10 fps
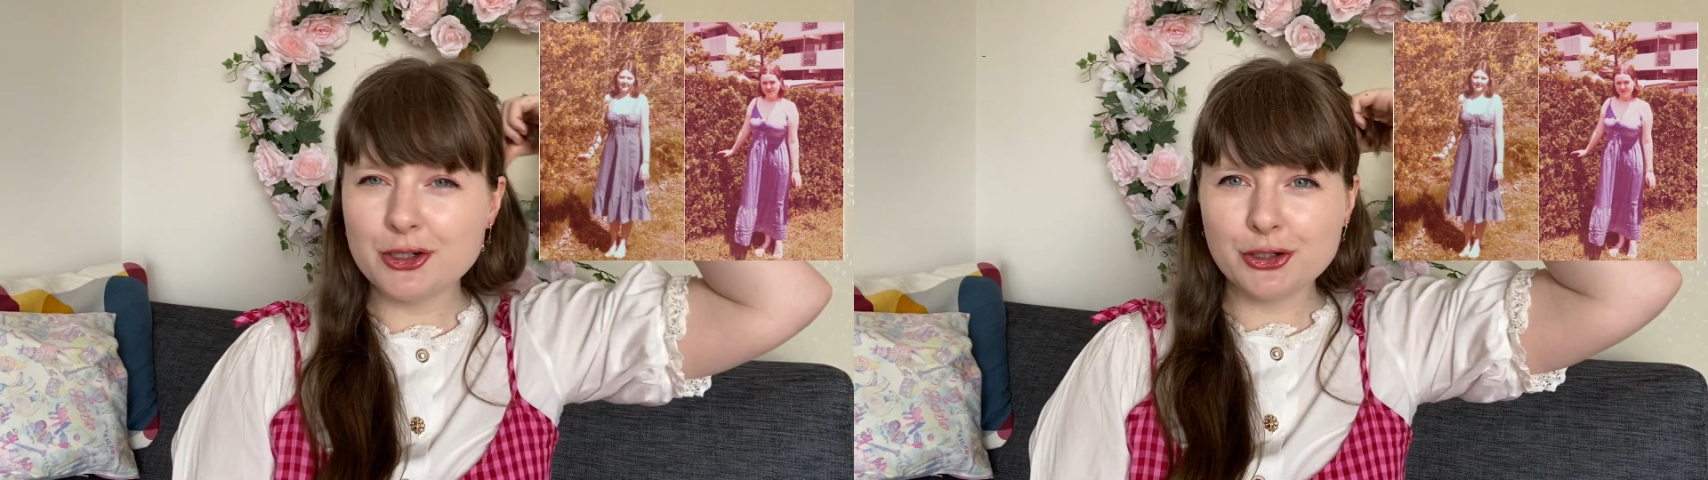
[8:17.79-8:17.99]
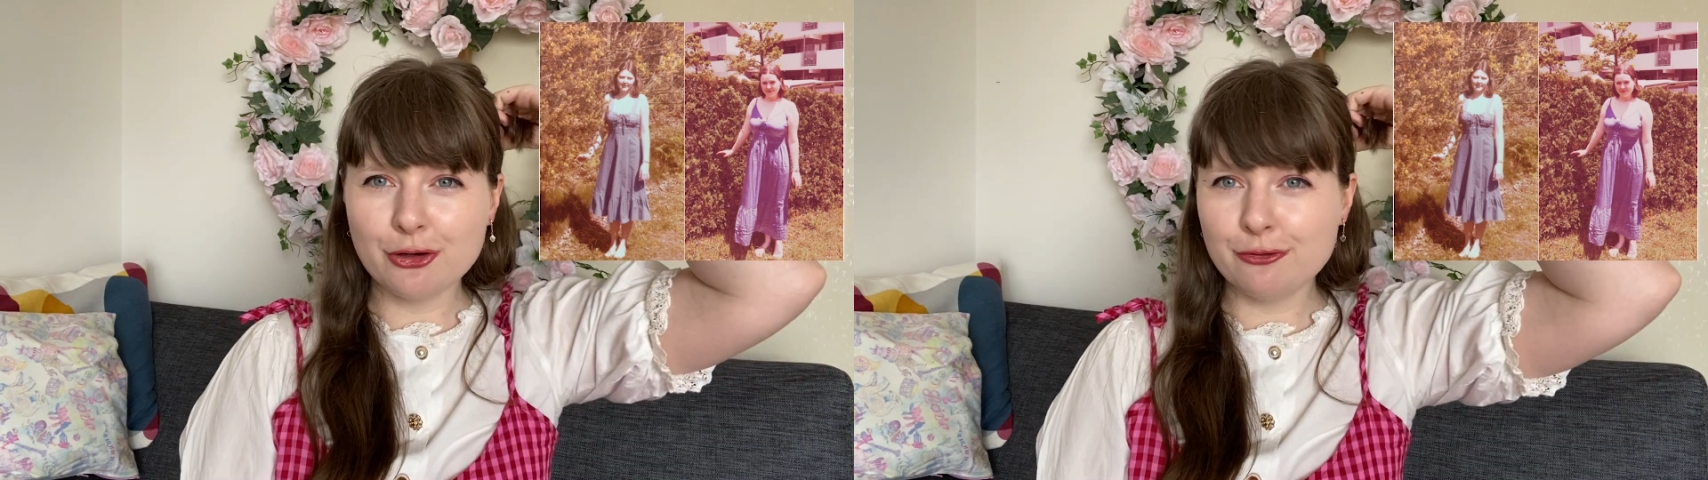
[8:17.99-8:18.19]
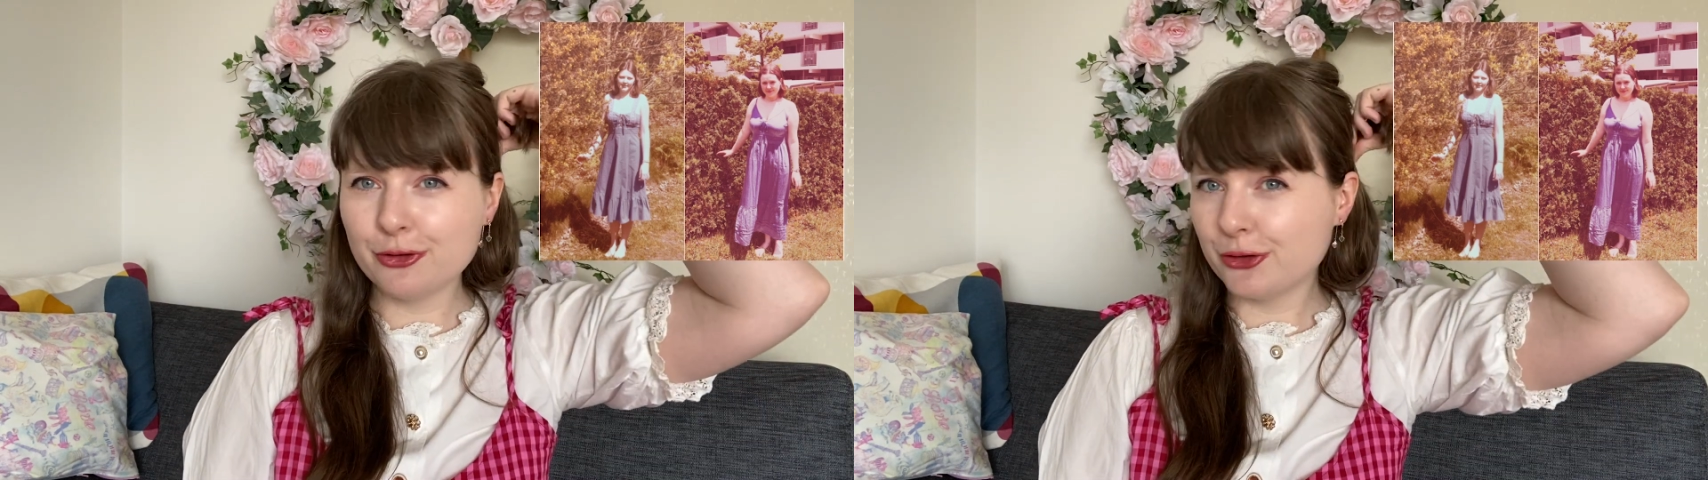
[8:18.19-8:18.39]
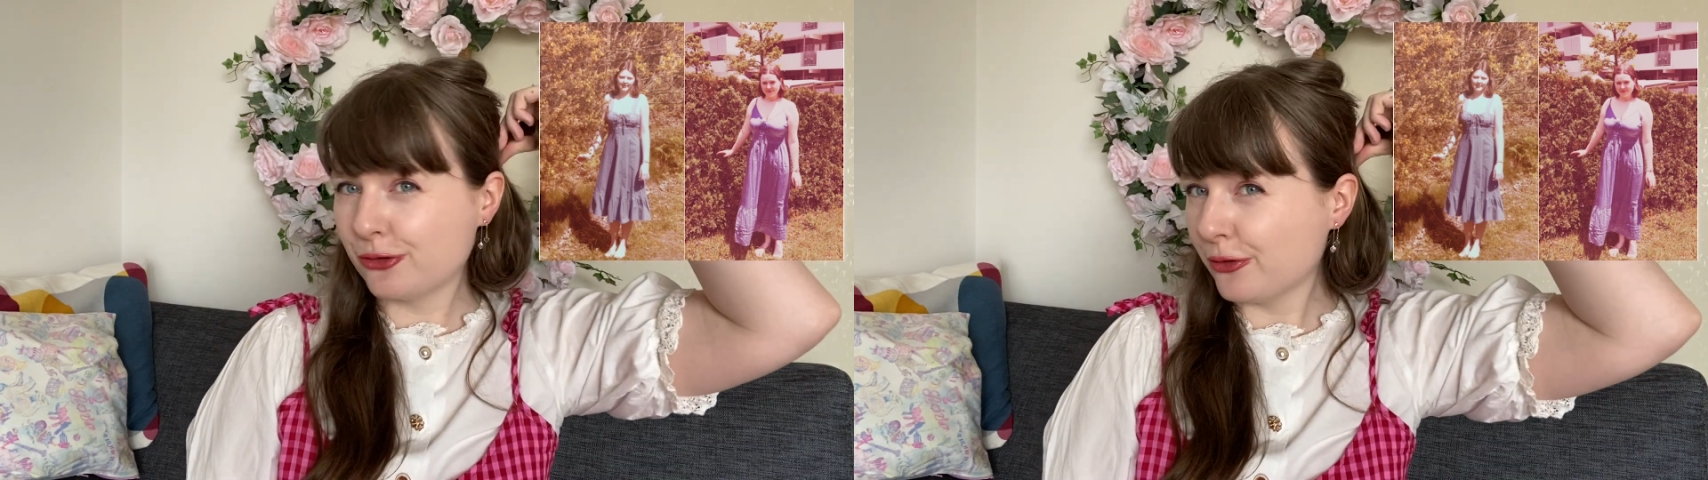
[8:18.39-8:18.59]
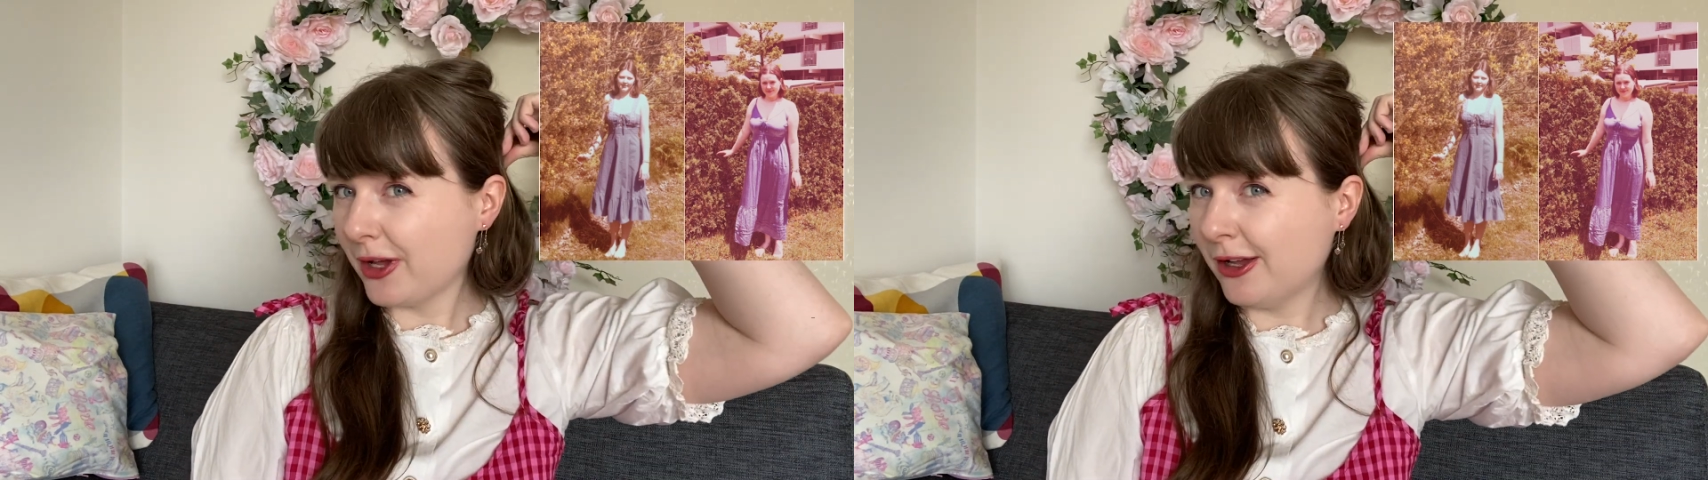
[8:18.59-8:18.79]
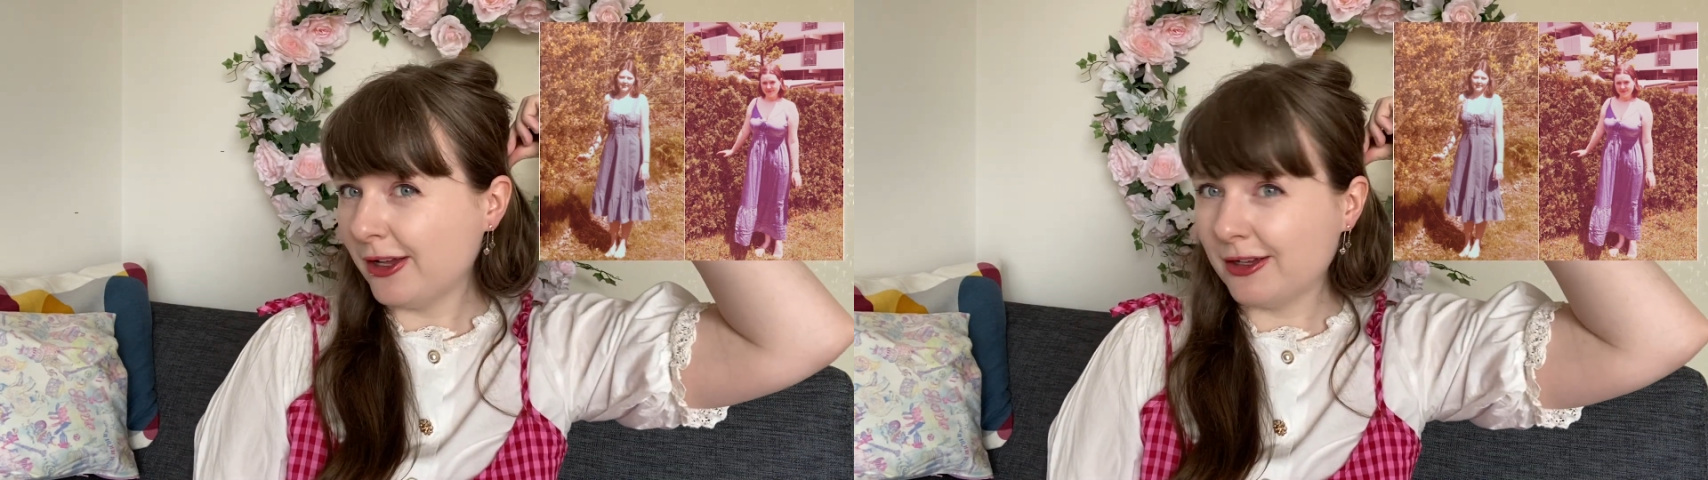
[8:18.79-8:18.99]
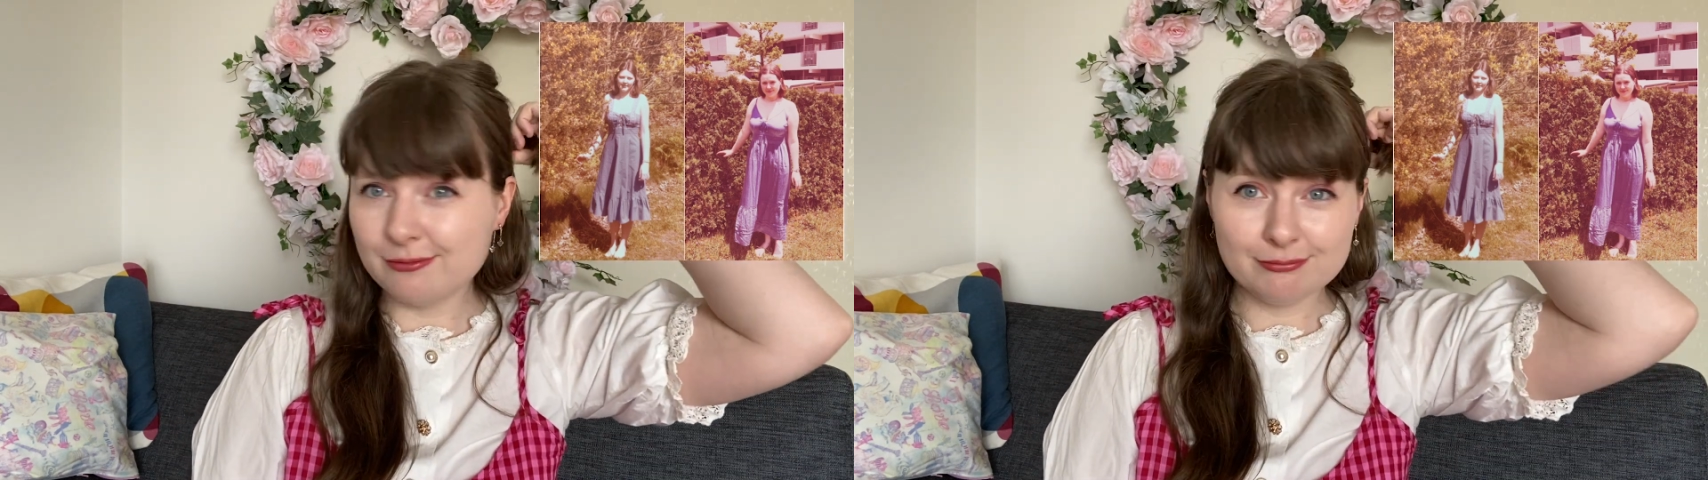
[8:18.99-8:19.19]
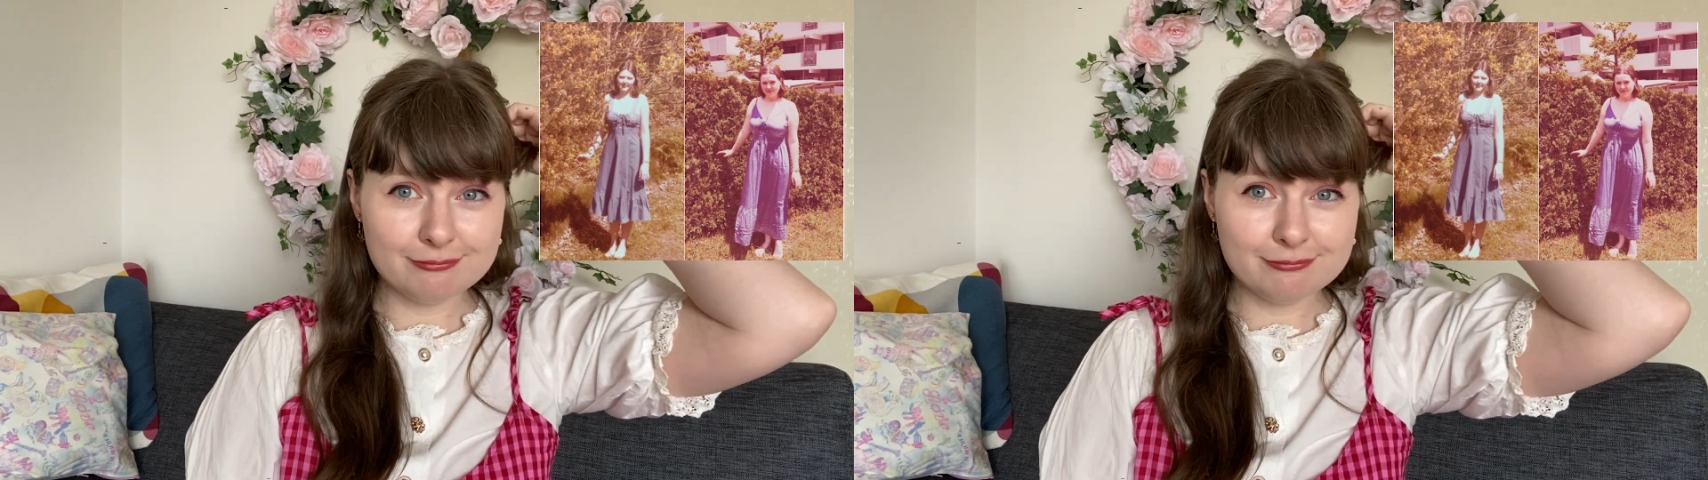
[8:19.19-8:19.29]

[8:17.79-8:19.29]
should go for the short hair.